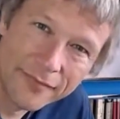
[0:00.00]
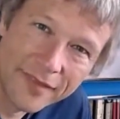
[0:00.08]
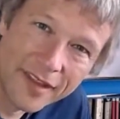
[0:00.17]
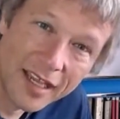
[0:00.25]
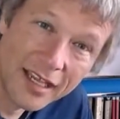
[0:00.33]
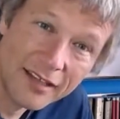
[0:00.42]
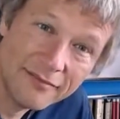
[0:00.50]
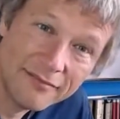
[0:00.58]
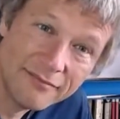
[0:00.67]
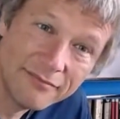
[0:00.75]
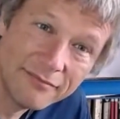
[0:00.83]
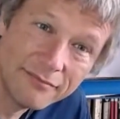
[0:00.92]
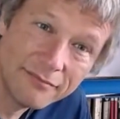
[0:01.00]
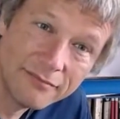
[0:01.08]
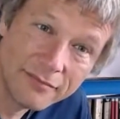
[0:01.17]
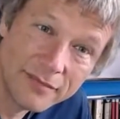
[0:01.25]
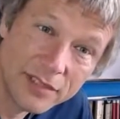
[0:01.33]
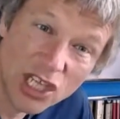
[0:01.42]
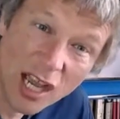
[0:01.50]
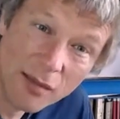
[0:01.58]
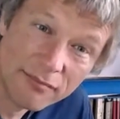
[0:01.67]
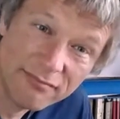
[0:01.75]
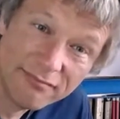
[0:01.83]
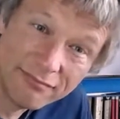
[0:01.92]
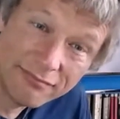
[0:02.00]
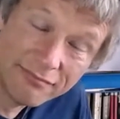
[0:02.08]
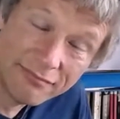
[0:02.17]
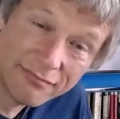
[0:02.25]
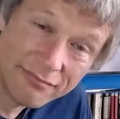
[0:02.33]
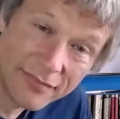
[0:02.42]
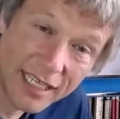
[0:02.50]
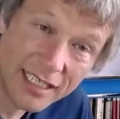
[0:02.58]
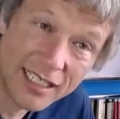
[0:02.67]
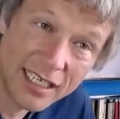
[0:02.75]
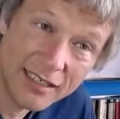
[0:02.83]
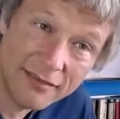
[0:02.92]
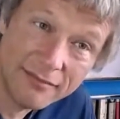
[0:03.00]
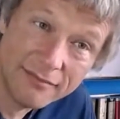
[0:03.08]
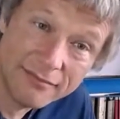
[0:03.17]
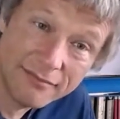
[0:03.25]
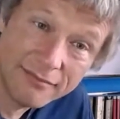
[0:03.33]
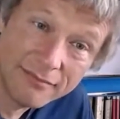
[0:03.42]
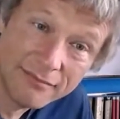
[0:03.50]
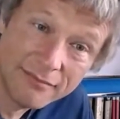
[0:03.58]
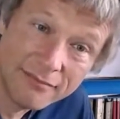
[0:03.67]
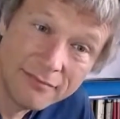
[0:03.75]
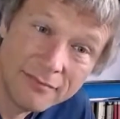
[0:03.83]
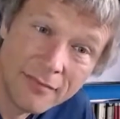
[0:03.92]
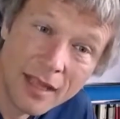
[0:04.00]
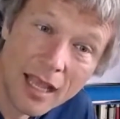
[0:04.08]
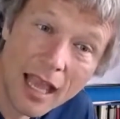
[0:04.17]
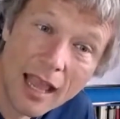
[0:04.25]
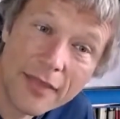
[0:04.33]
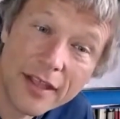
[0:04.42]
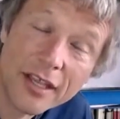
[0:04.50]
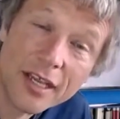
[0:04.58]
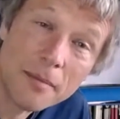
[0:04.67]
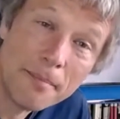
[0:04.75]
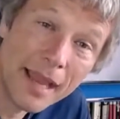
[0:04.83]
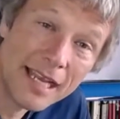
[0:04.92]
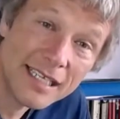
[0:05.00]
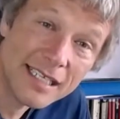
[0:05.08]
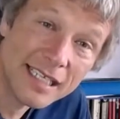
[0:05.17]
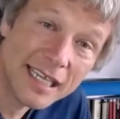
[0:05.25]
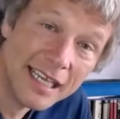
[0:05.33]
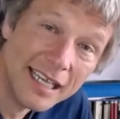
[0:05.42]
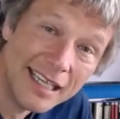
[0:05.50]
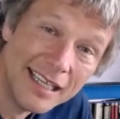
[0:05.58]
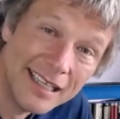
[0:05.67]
D, chop, then D, and then you're going to bend to C